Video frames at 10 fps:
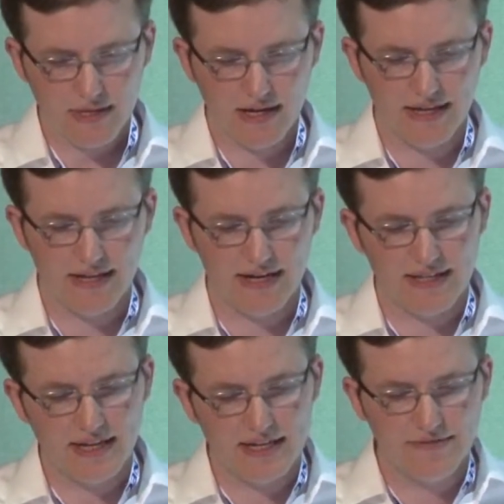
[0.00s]
And then
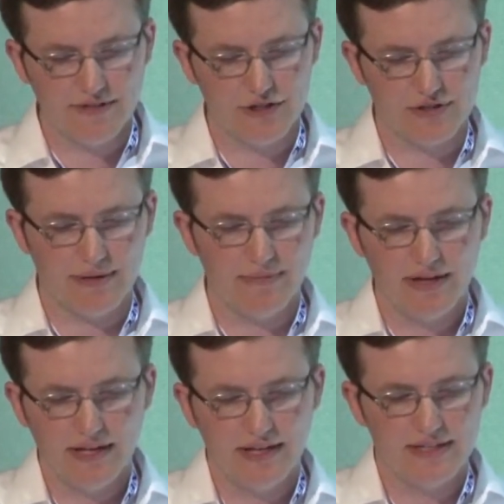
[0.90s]
at the end of the trip,
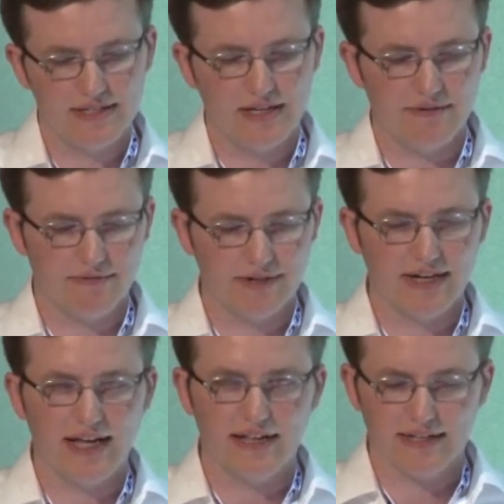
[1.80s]
the software
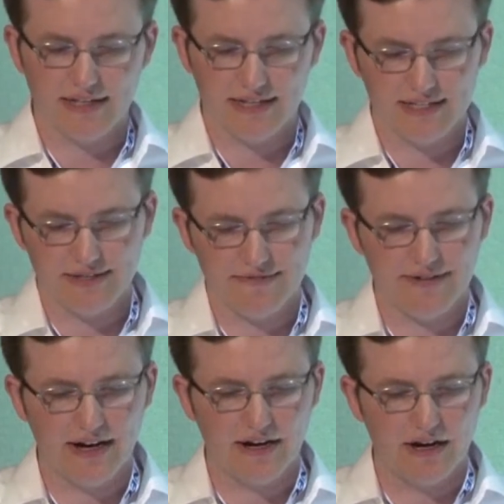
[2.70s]
calculates the
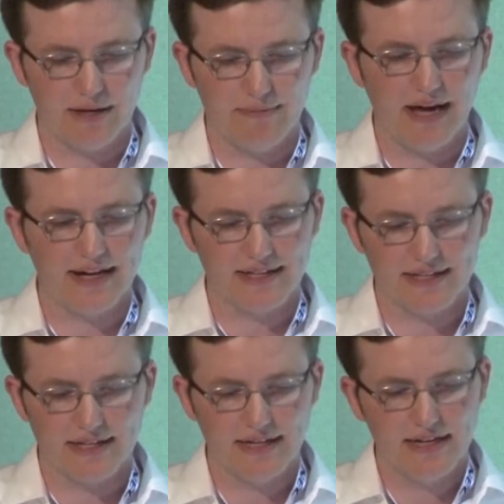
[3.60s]
fare
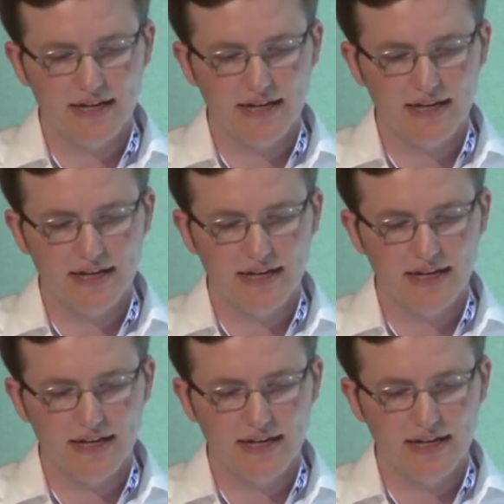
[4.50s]
automatically,